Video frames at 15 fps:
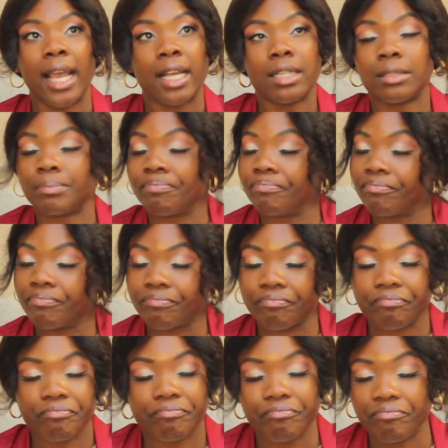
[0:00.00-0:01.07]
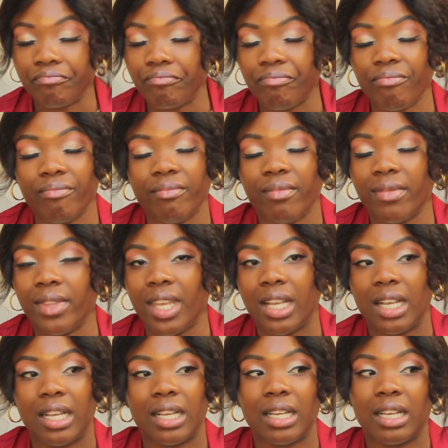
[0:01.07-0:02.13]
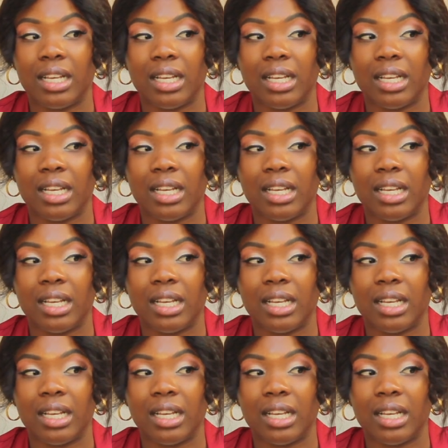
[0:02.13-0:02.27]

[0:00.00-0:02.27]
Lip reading: Nothing is said.